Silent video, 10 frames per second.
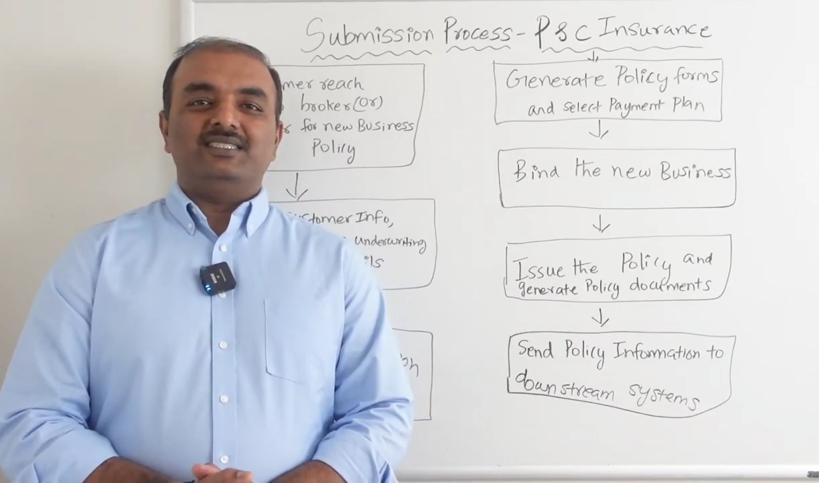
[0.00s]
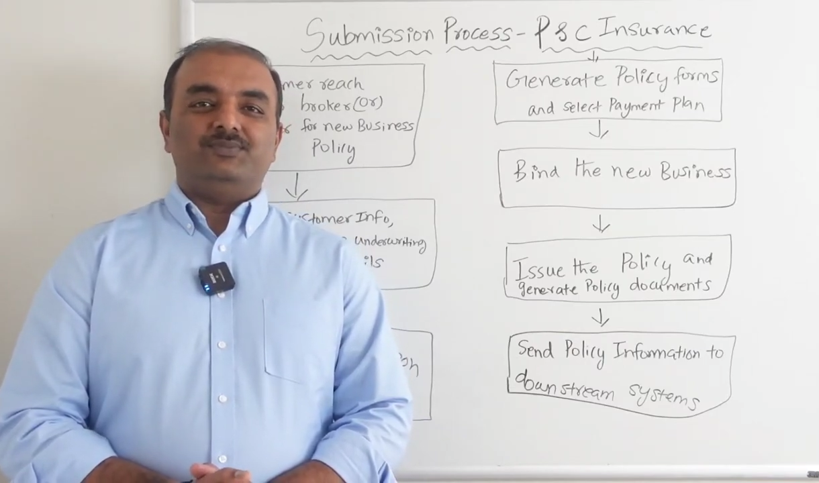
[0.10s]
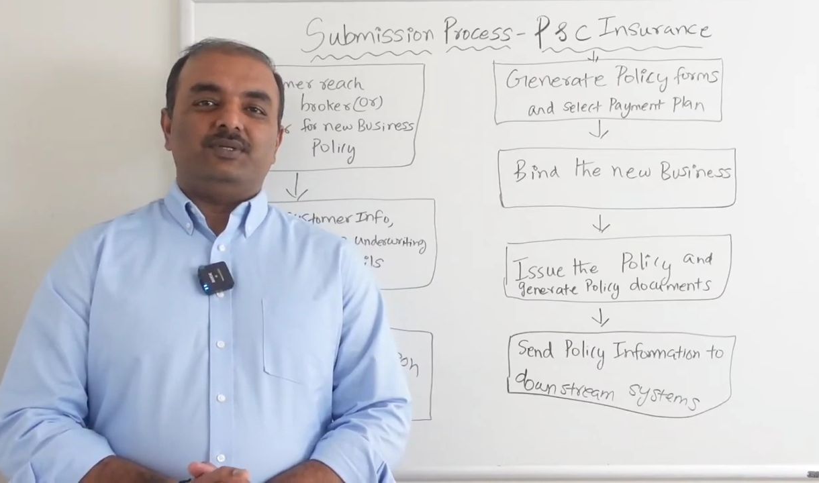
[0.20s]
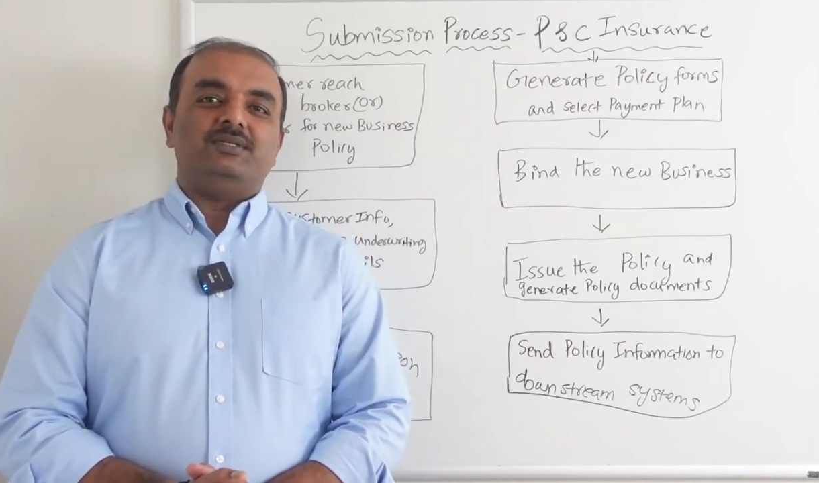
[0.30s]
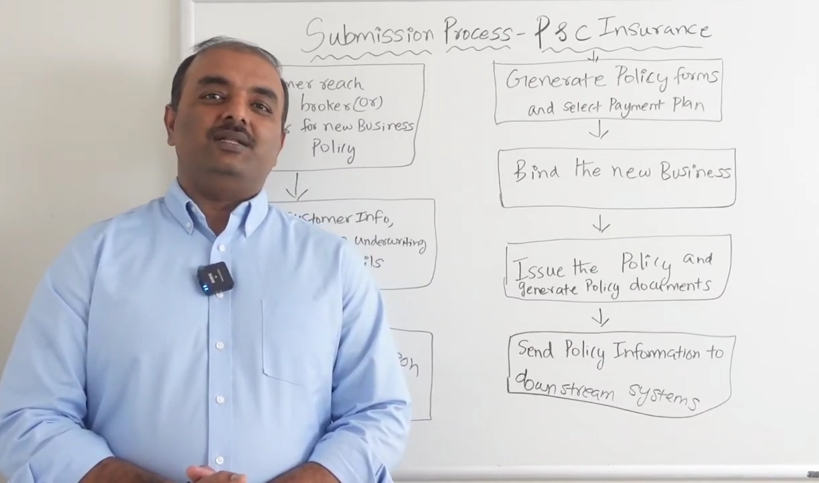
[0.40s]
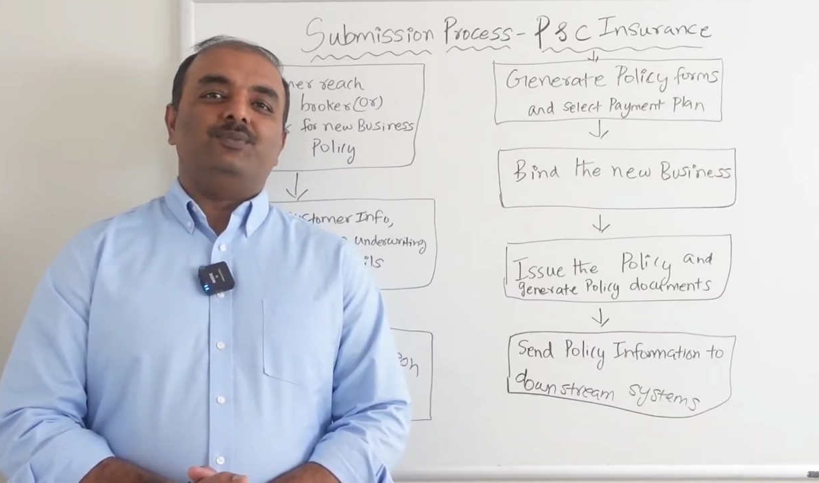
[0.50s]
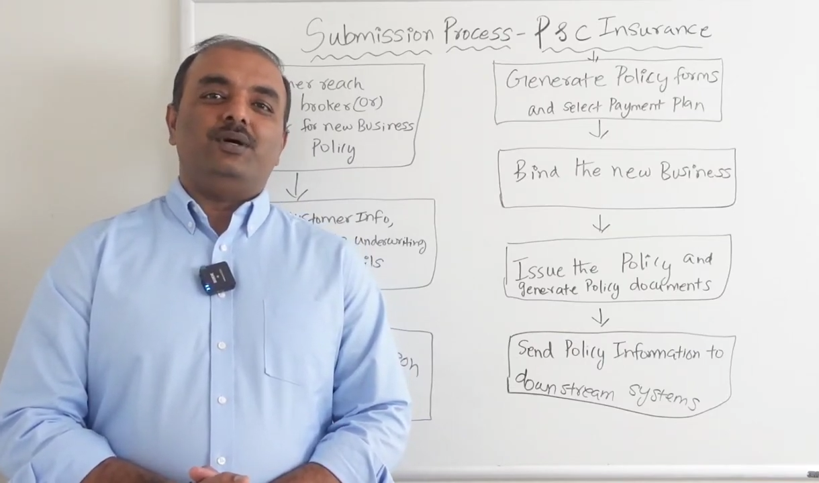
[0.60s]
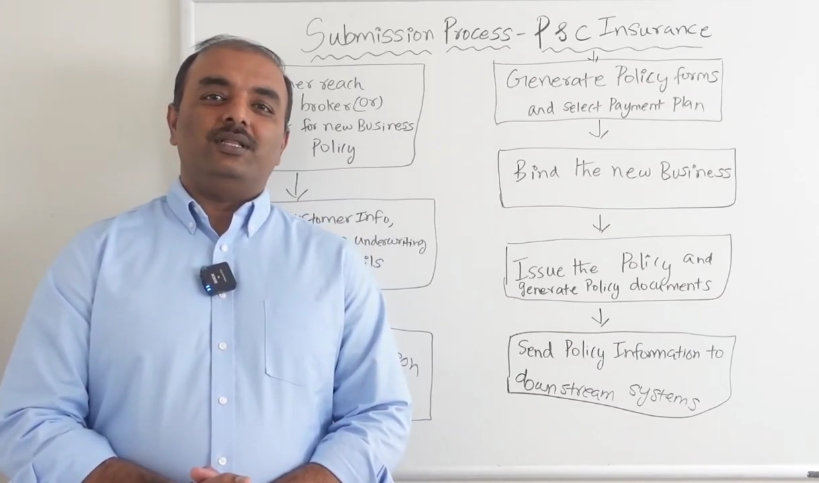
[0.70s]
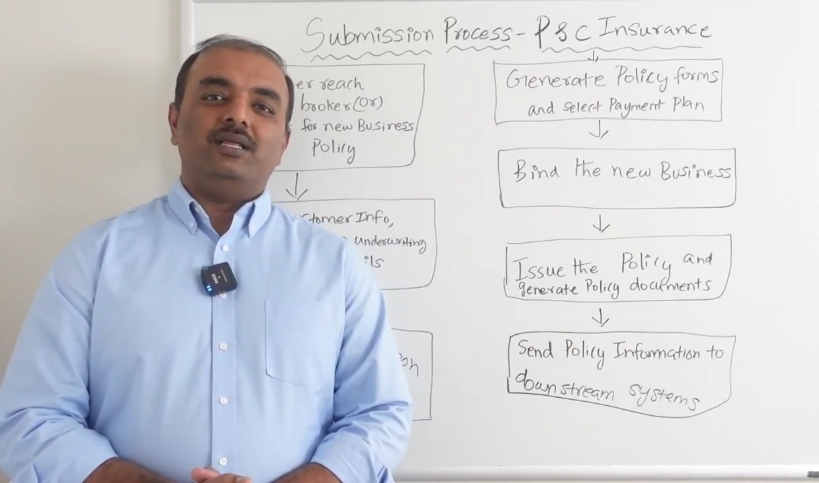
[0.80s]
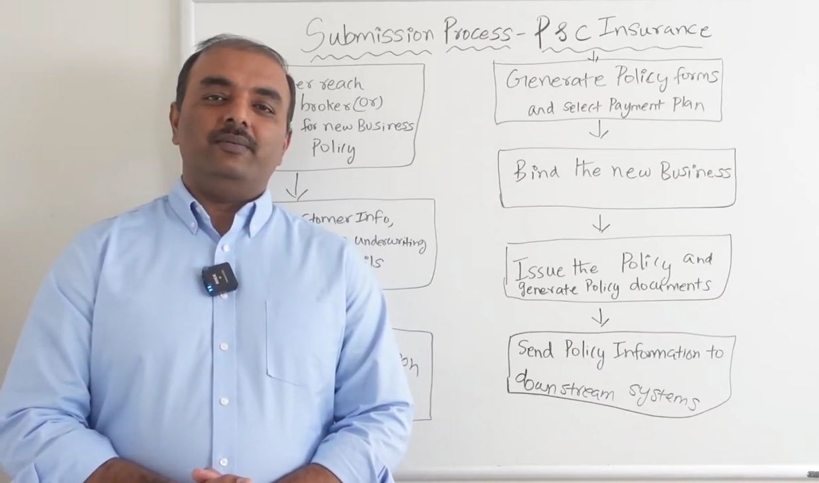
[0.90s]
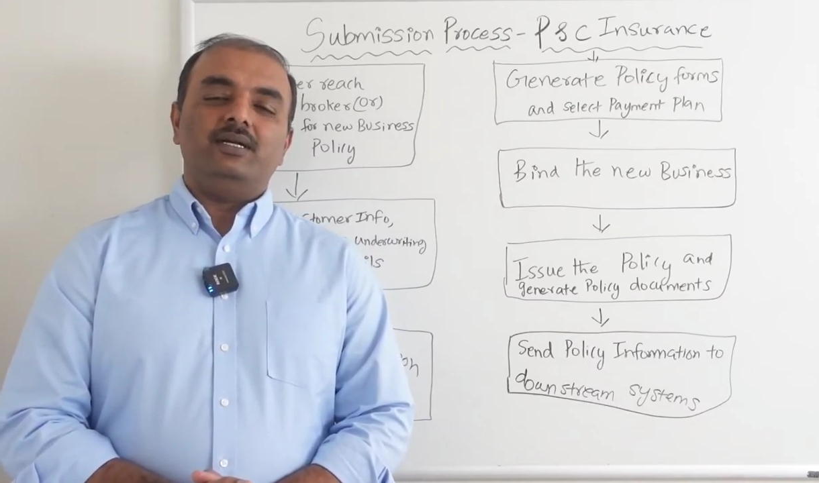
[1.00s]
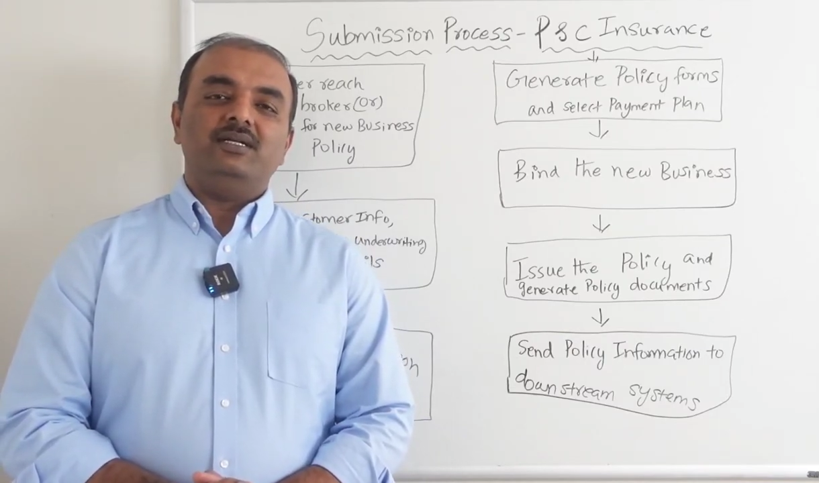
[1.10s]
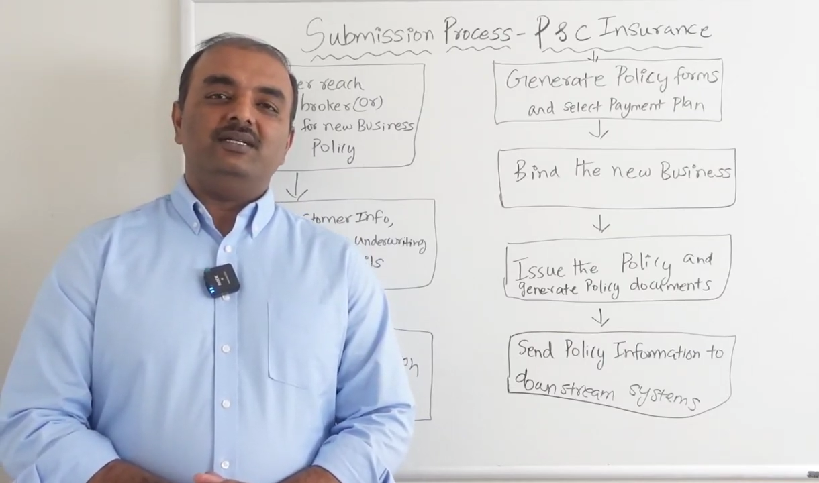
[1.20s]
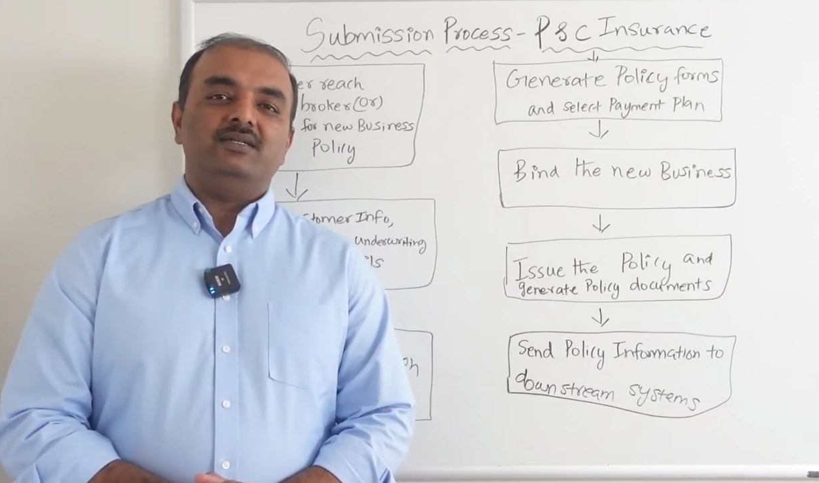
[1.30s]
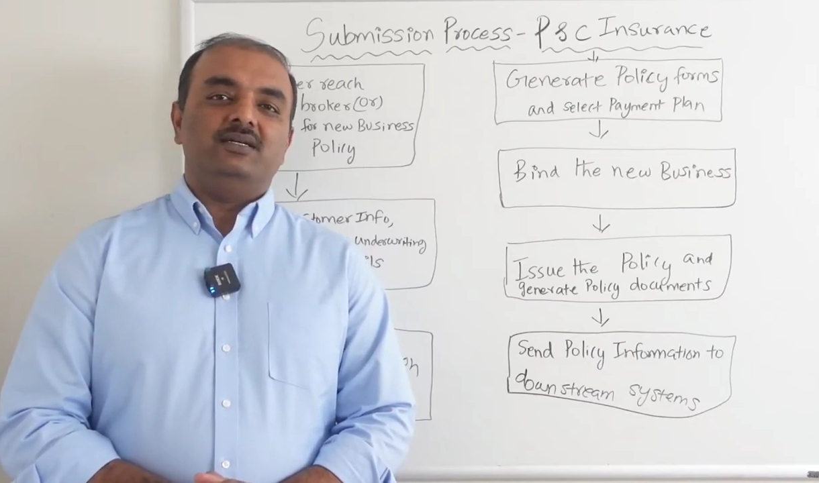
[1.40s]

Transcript: is Prashant Parthiban.